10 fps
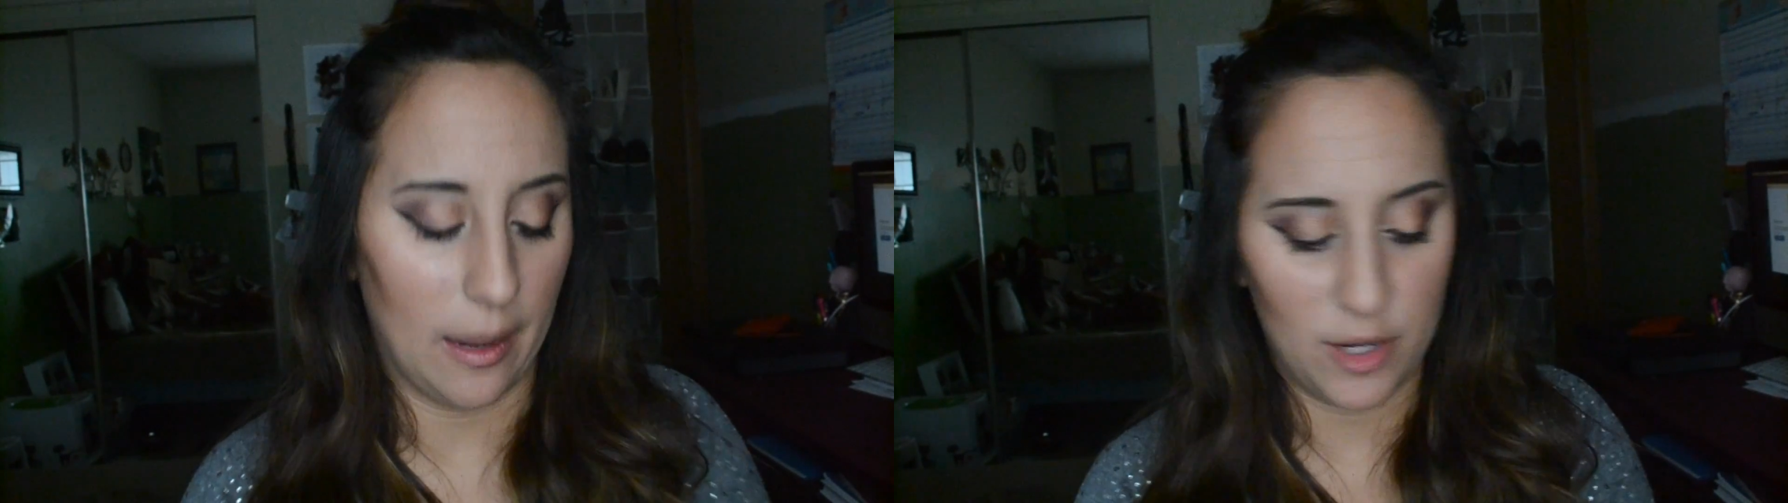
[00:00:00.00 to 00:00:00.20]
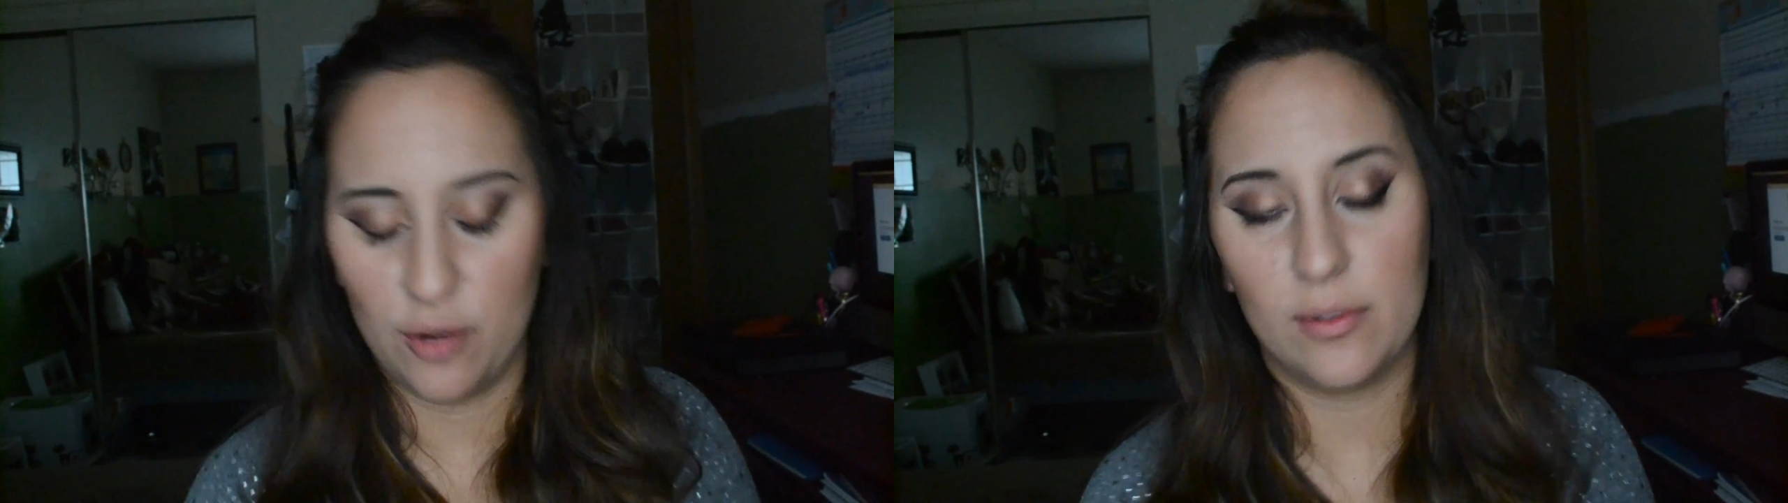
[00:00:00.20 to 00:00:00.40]

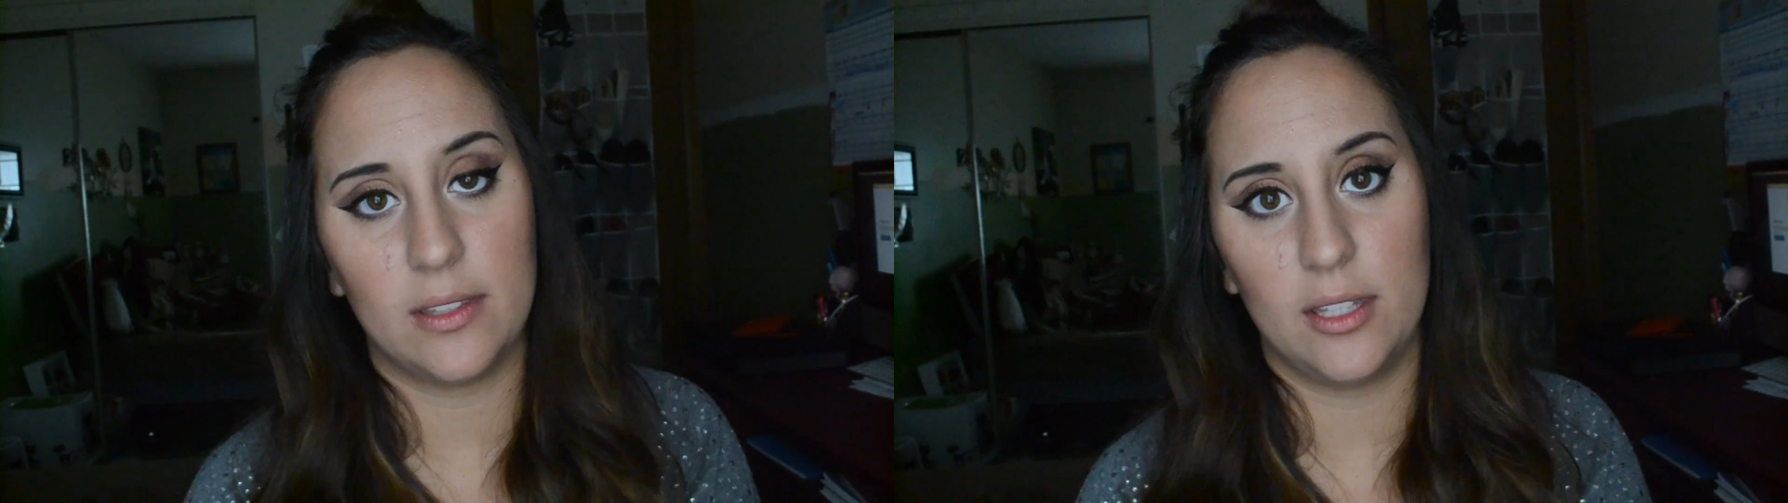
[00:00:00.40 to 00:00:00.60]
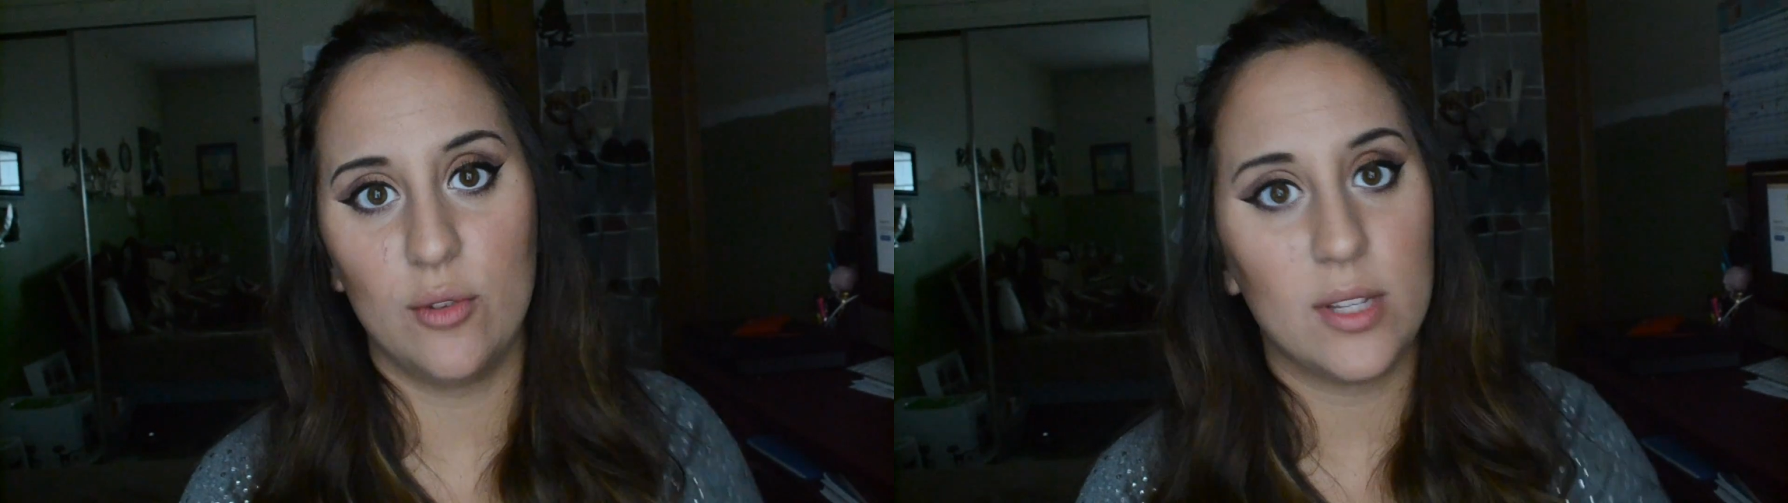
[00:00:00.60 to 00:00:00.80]
I mean, you
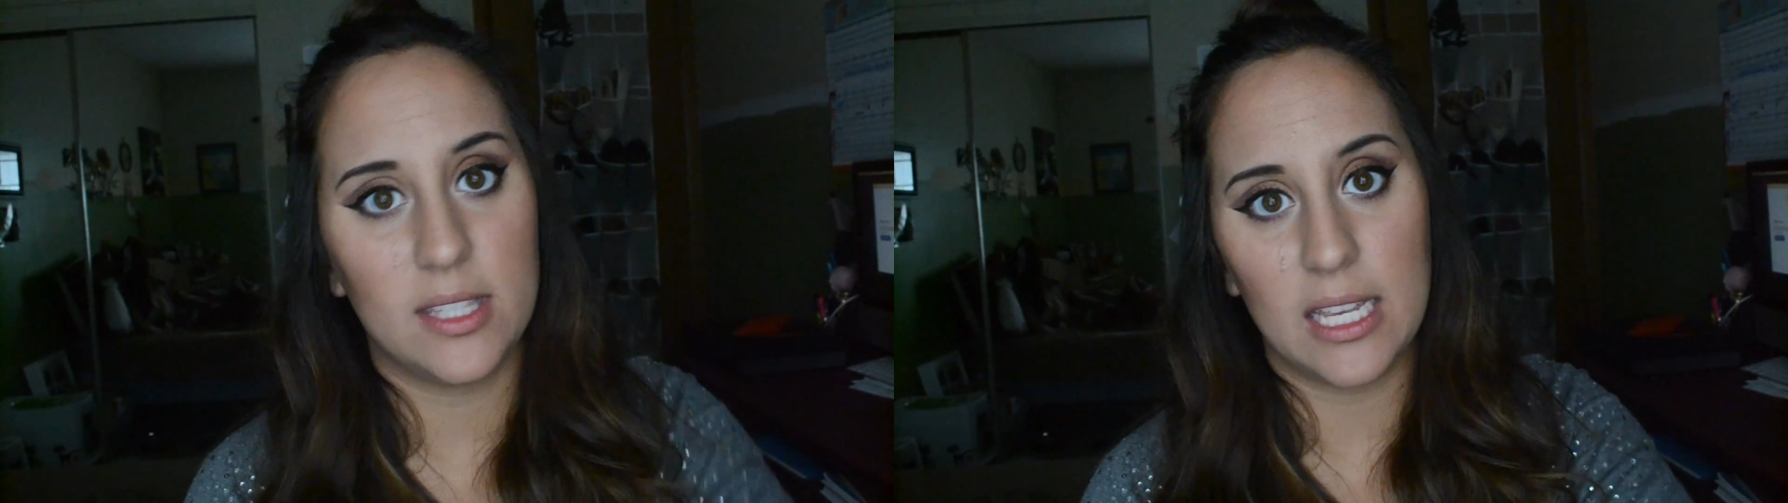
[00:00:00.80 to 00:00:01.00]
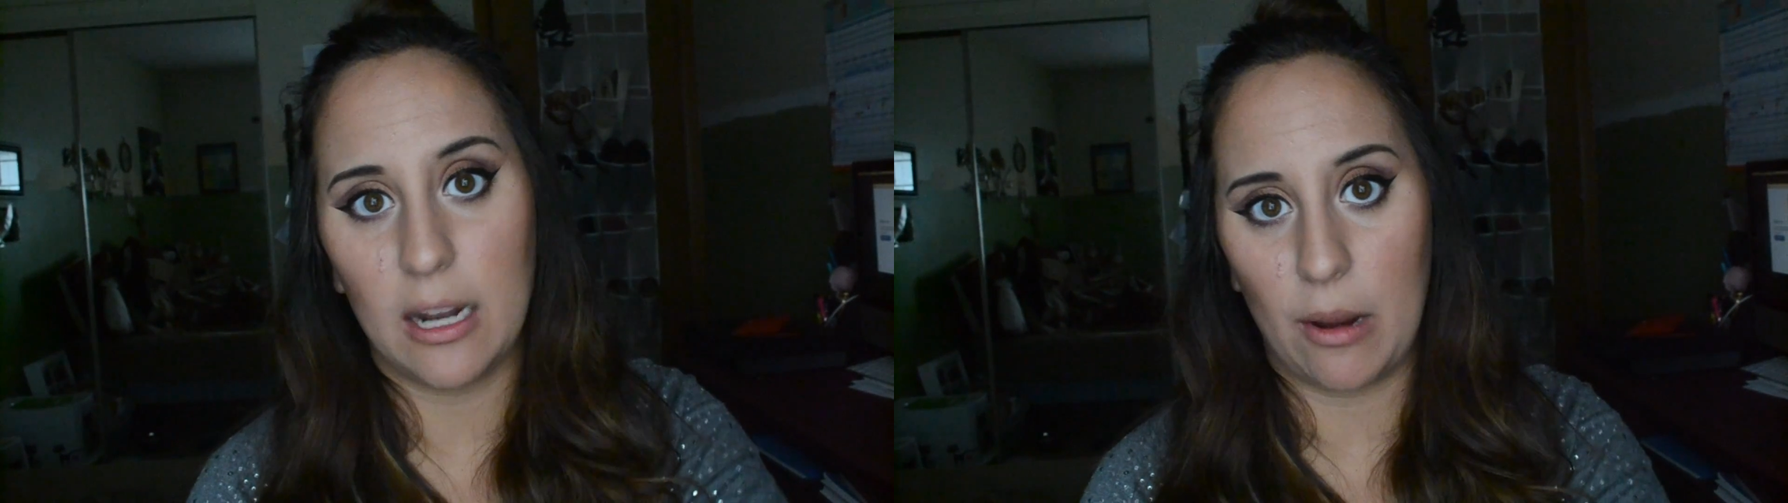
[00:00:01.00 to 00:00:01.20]

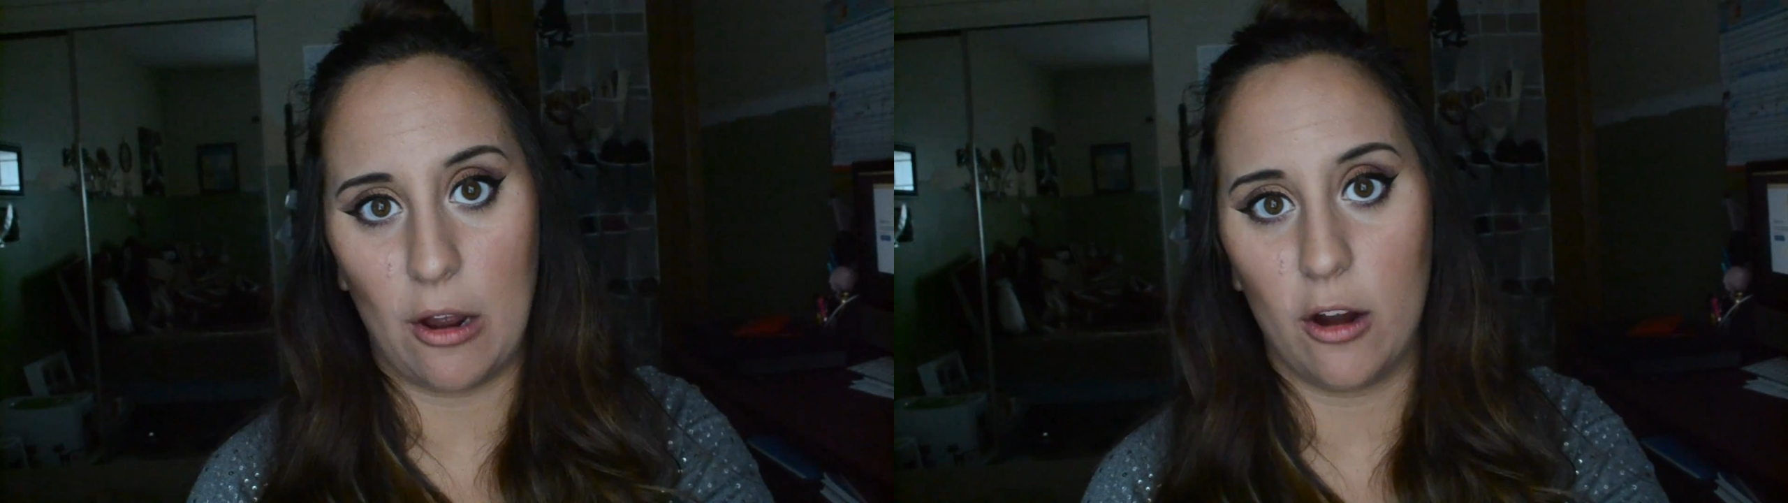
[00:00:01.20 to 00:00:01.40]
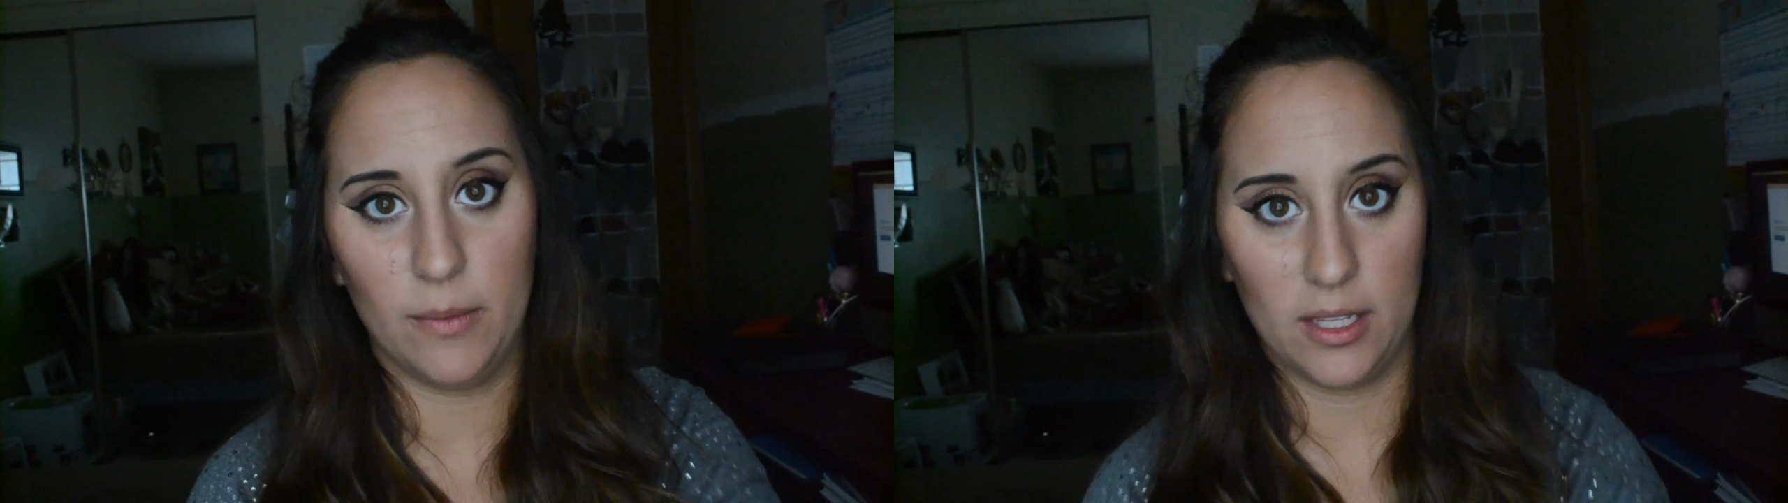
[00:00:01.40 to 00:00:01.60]
can see it on my arm.